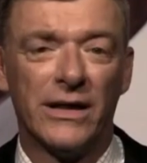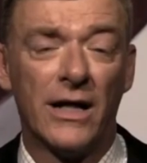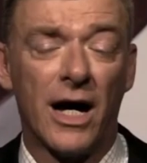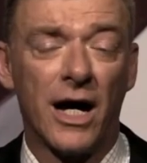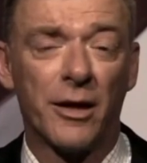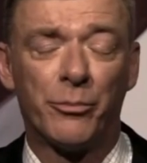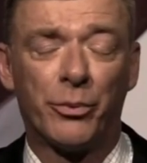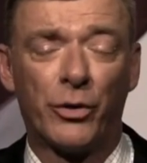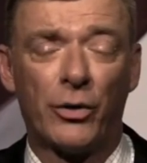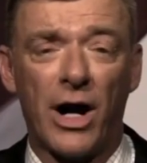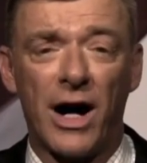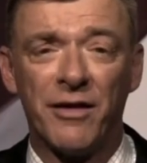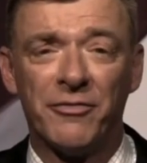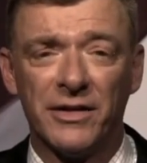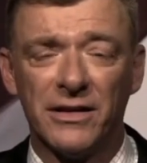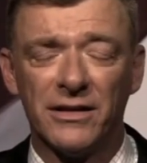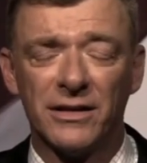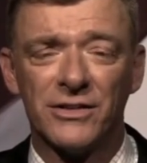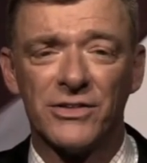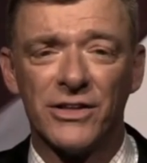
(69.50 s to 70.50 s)

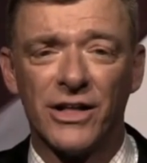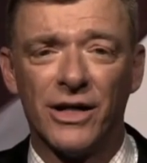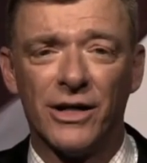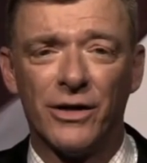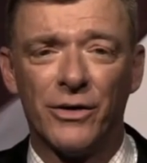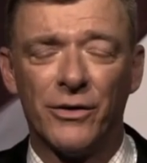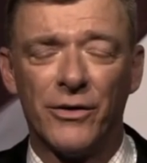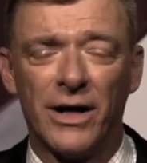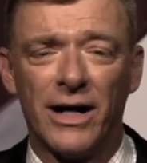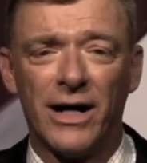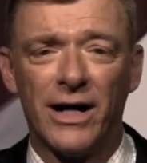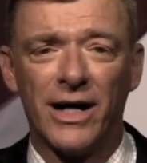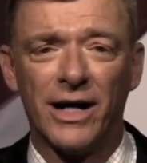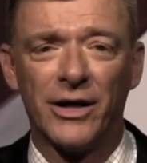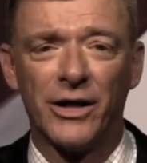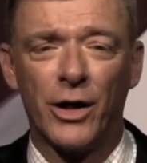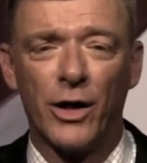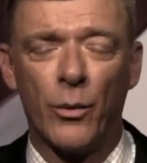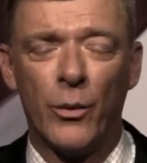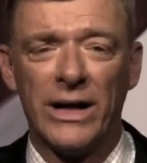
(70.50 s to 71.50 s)
nonprofit, so
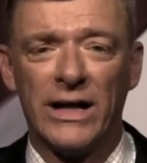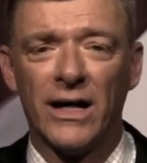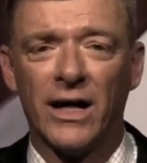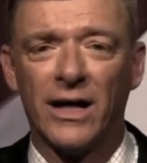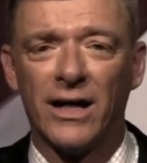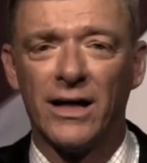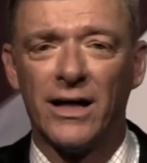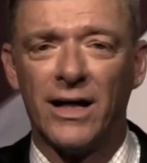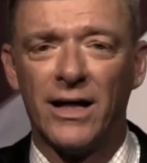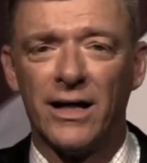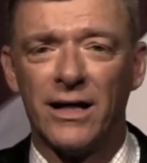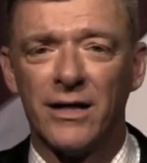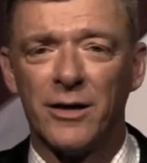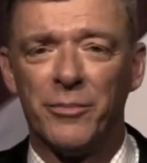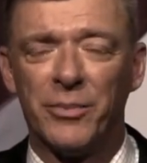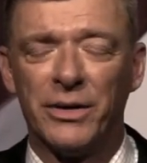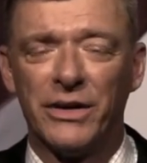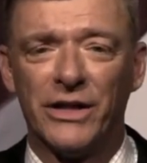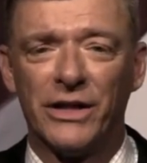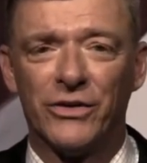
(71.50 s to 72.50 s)
we can't get into the
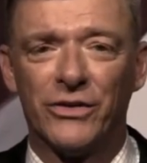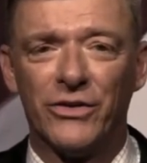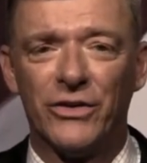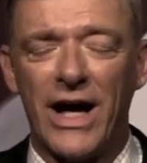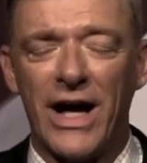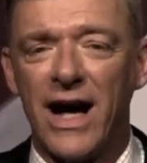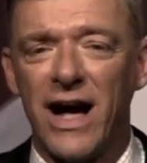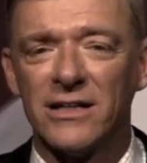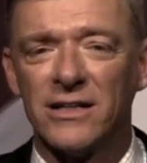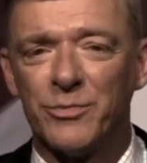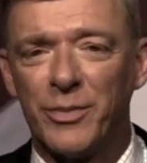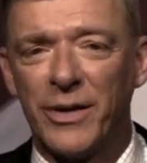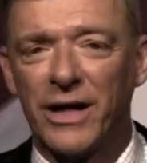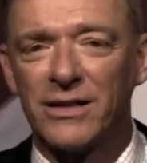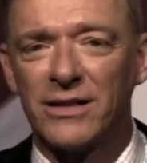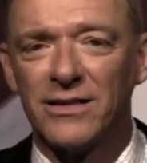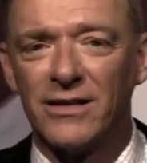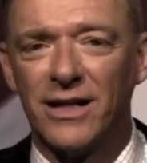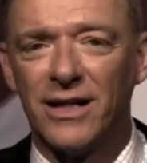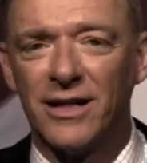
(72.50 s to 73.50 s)
political
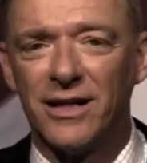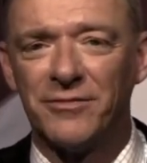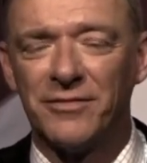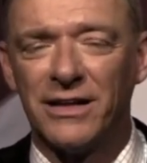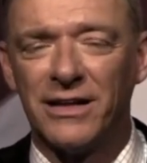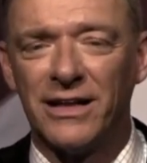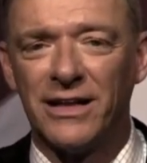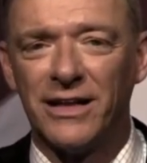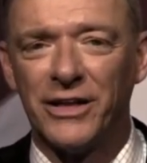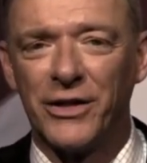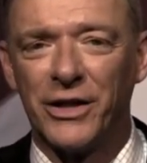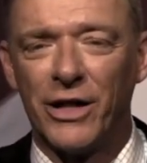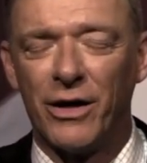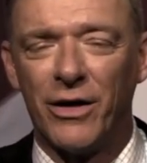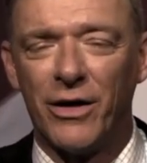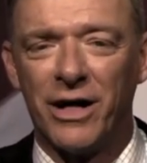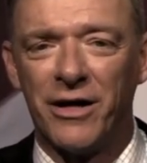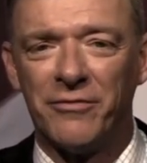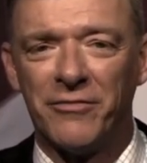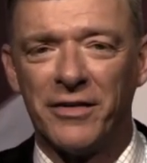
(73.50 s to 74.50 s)
aspects of
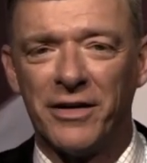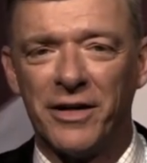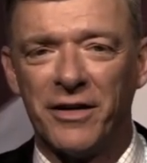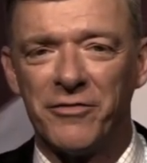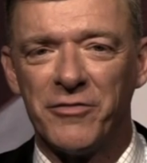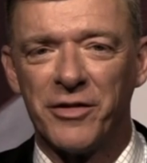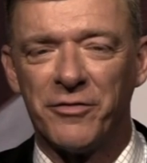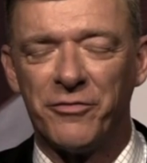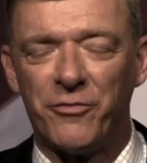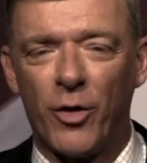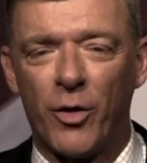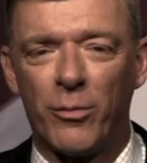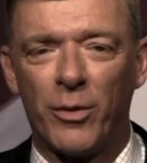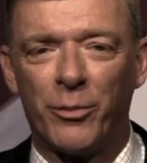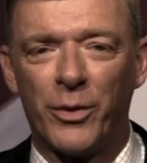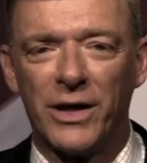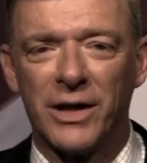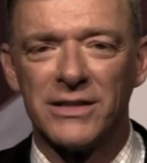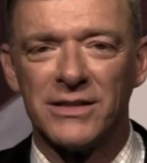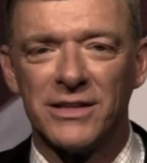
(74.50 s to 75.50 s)
the former
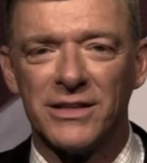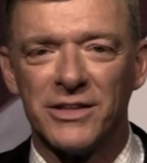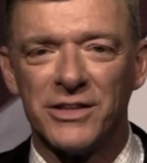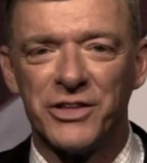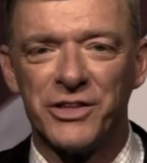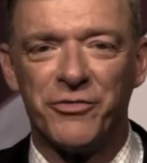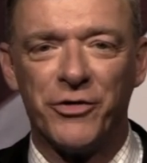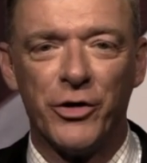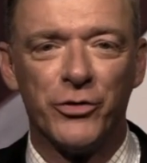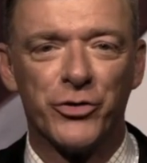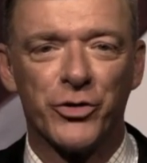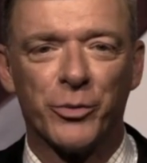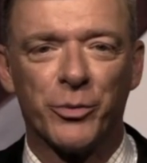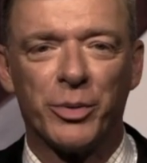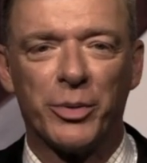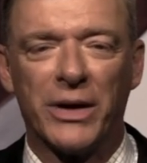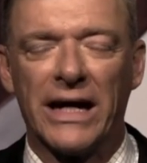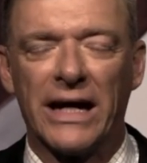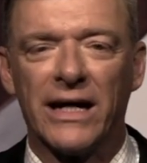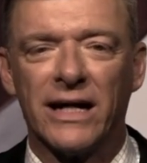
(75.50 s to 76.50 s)
president's future
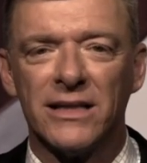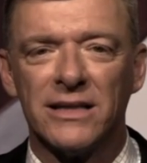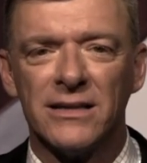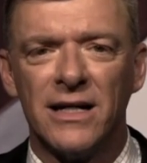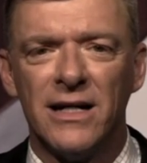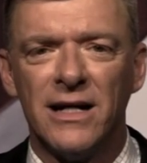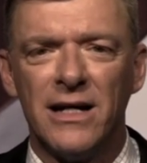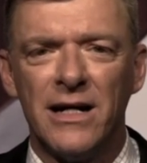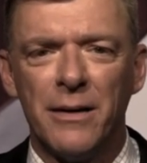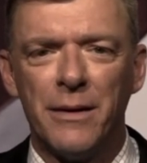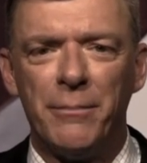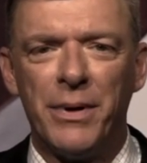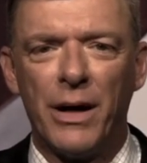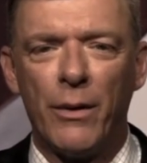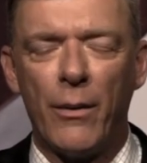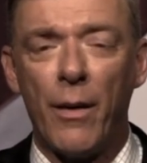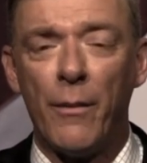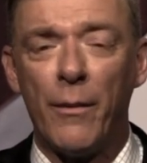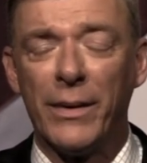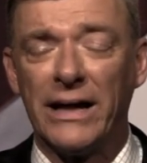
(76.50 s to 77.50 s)
plans. But
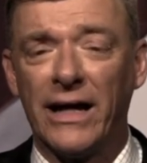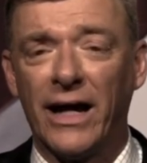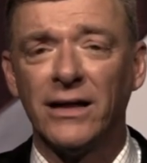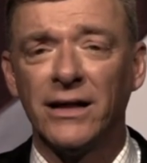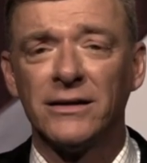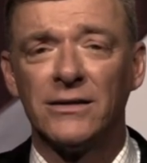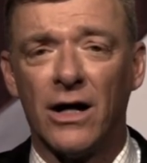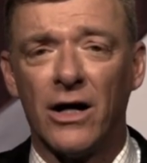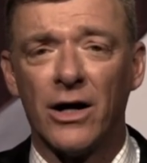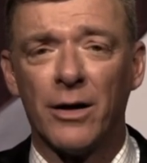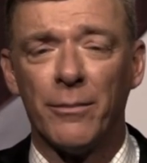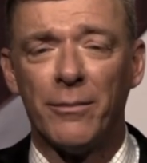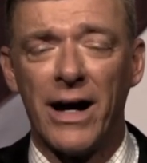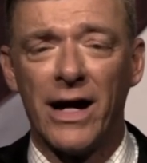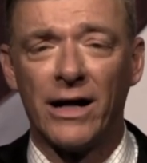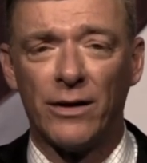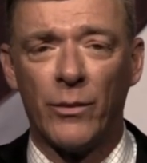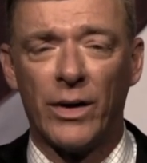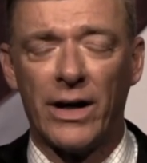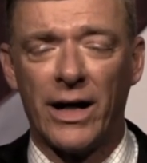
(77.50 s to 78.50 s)
what we can talk
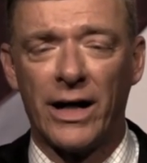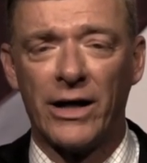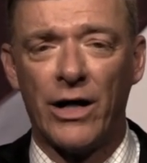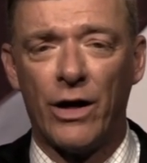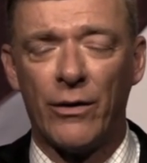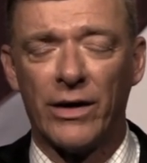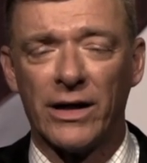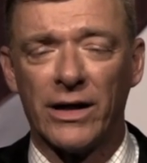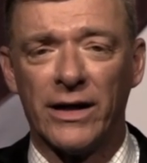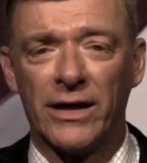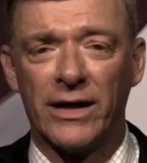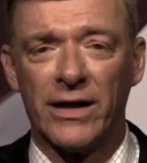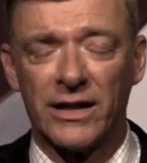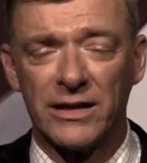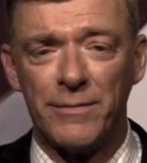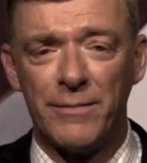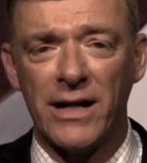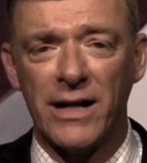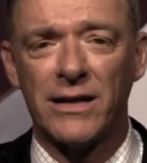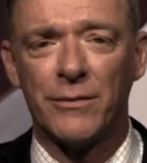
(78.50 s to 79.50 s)
about, and what I know and
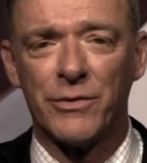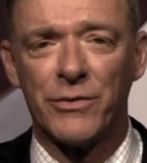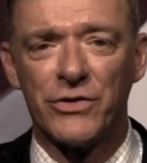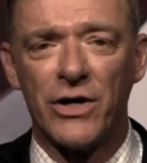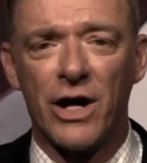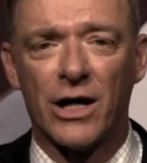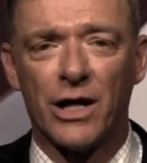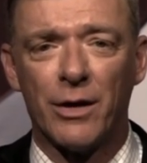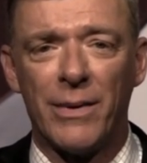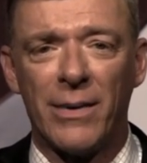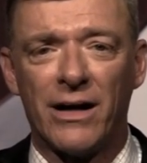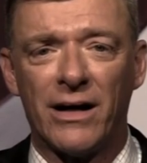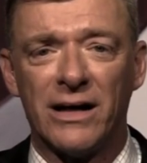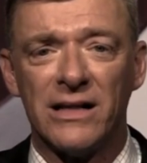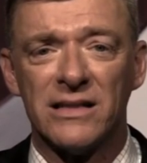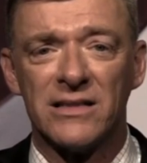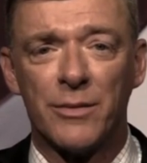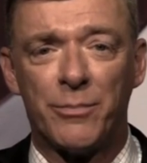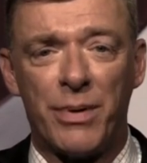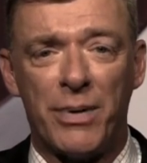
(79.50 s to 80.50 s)
expect him to talk about,
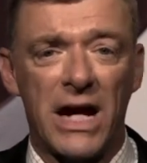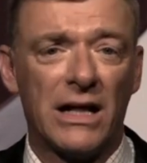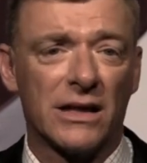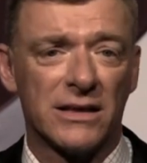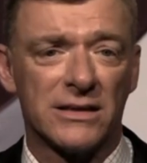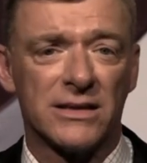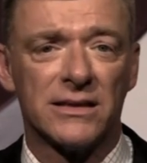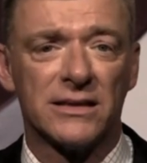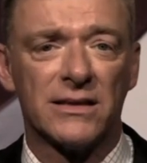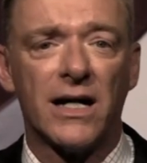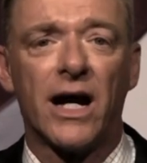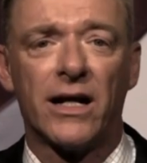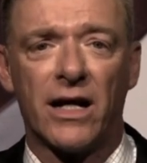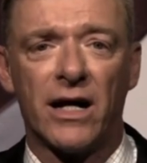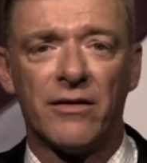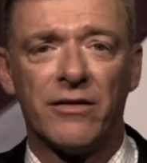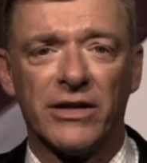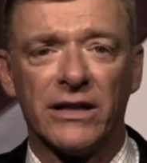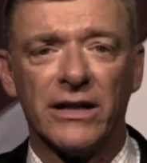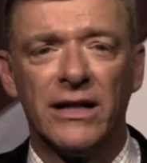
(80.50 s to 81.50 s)
is the policy side
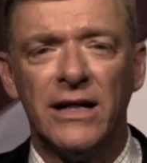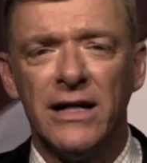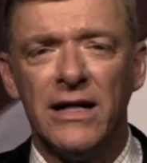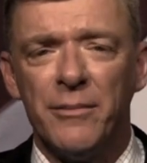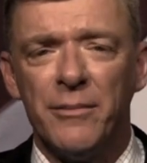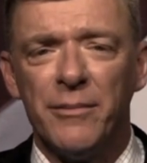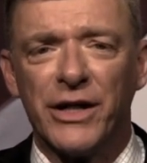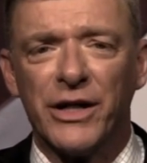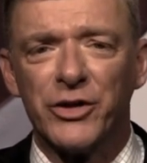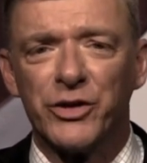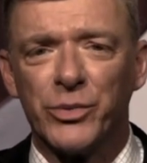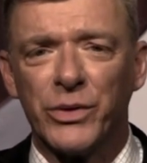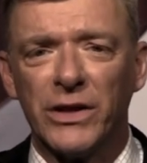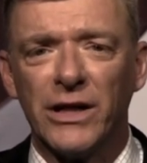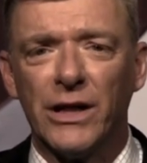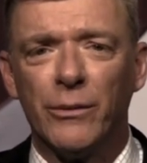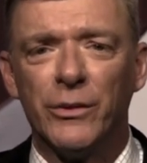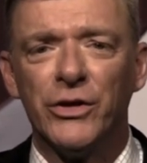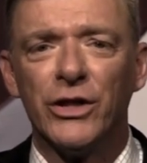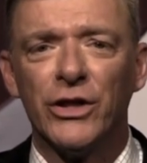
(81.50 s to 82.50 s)
of it. Because
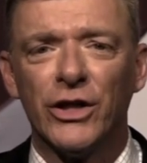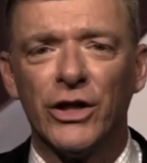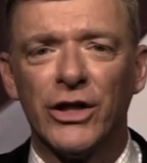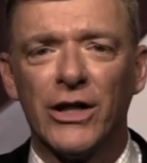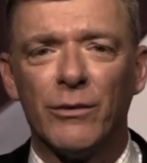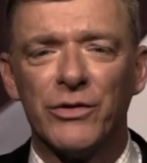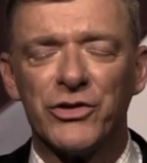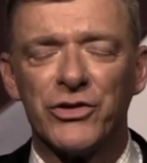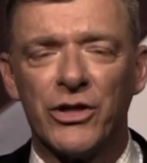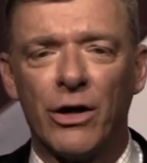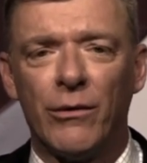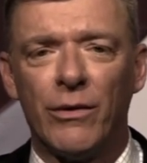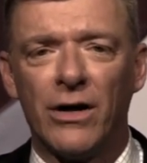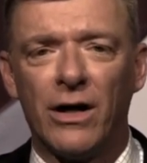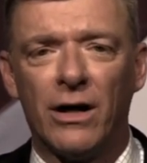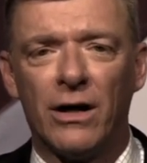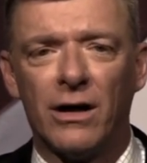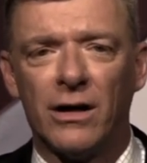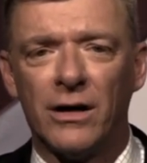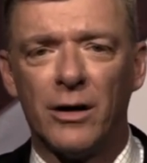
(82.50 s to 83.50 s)
really, when you look at what's going
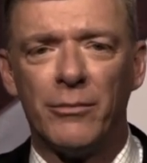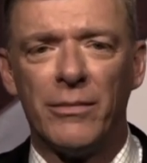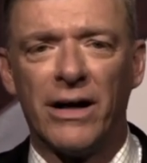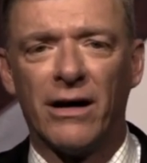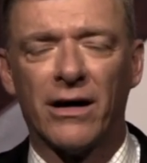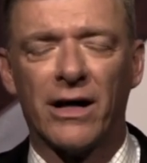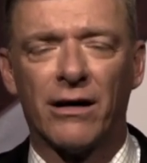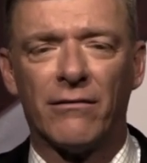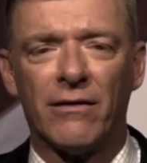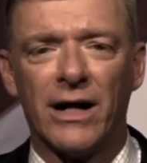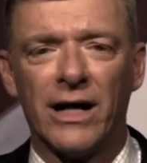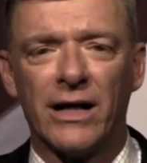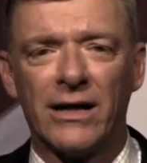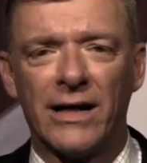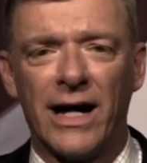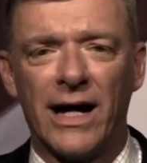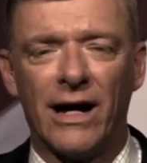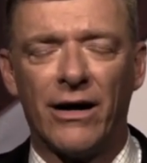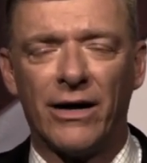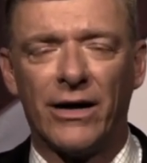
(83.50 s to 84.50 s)
on in America right
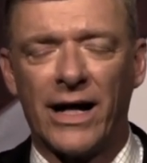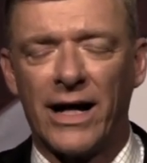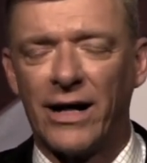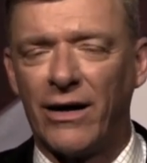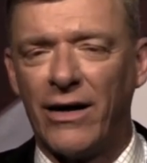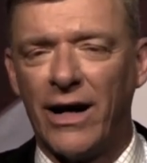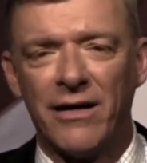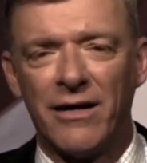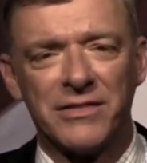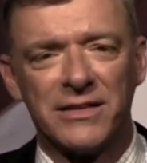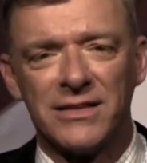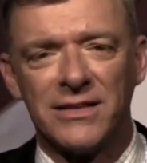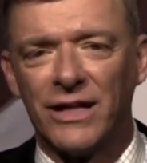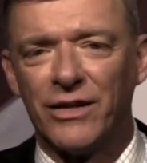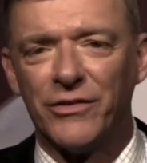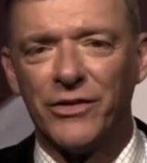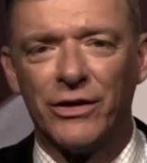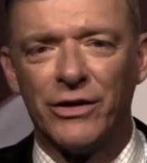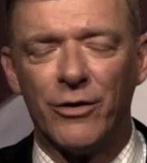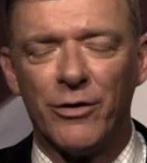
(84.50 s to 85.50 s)
now, and I don't have to
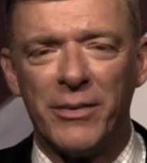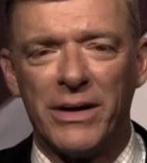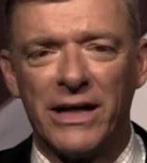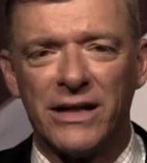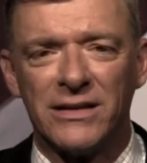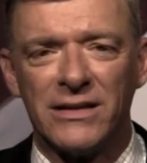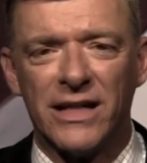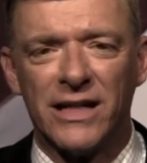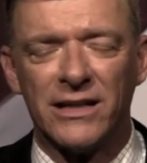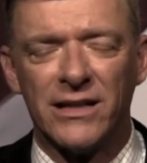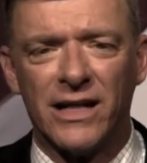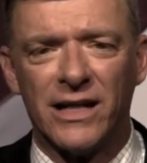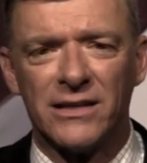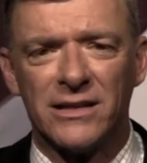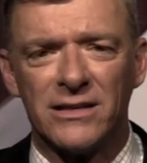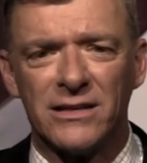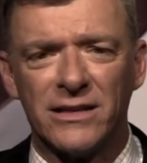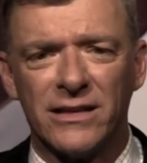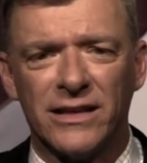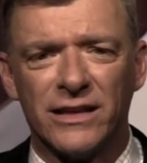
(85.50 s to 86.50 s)
tell you, I mean,
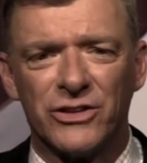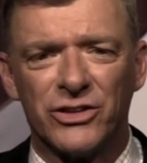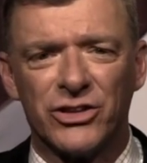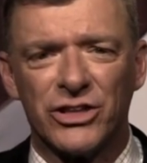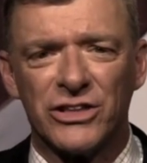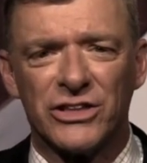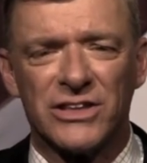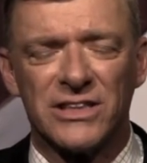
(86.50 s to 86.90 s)
it's just